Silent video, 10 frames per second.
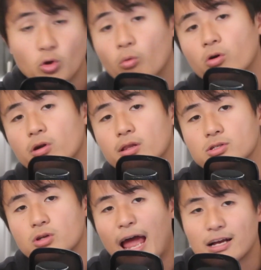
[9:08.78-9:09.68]
don't worry,
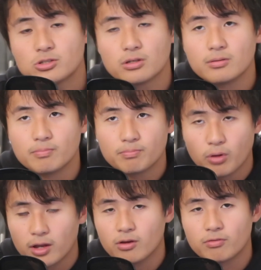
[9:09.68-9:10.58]
there's actually
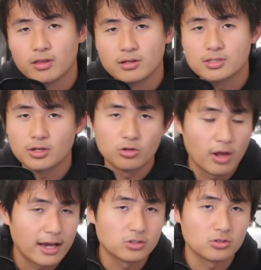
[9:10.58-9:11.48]
plenty of things that you could
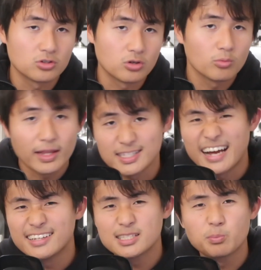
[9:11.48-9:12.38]
actually do that's
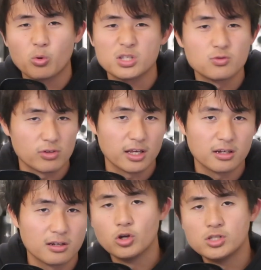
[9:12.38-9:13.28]
not sports
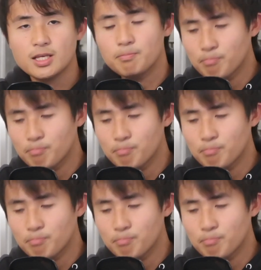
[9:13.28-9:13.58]
related. There is the